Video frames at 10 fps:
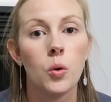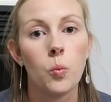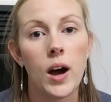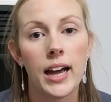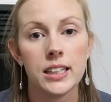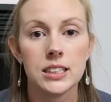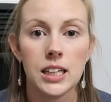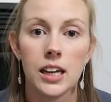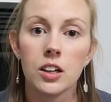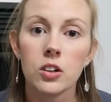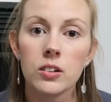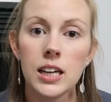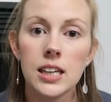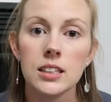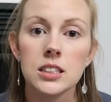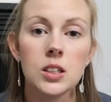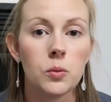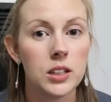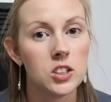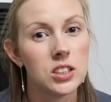whites and greens
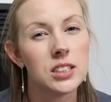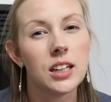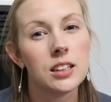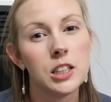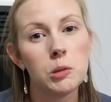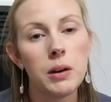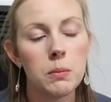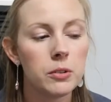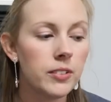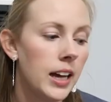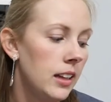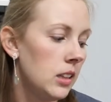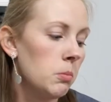with just a little pop of red,